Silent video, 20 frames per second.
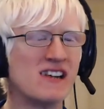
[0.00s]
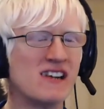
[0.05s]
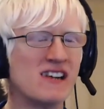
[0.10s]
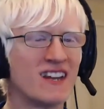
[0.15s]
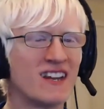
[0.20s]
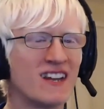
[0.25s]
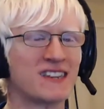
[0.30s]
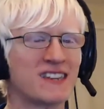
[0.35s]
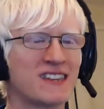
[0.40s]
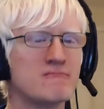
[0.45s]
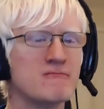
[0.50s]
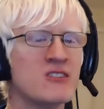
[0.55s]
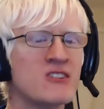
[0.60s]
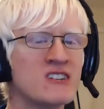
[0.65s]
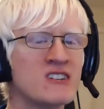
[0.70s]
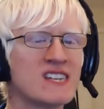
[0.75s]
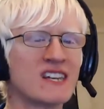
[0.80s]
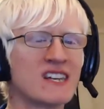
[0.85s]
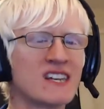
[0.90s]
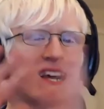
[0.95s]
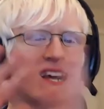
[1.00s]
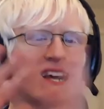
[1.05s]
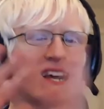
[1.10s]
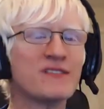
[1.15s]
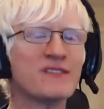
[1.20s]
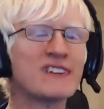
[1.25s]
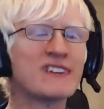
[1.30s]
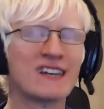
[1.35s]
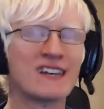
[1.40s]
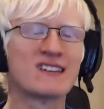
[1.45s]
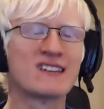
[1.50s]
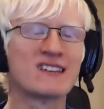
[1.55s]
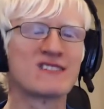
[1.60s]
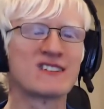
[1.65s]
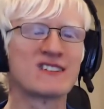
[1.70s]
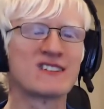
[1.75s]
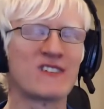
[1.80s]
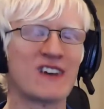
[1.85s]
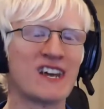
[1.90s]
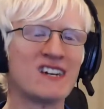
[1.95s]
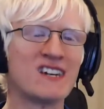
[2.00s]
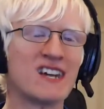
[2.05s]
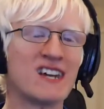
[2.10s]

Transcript: Like, the music, everything else was fine,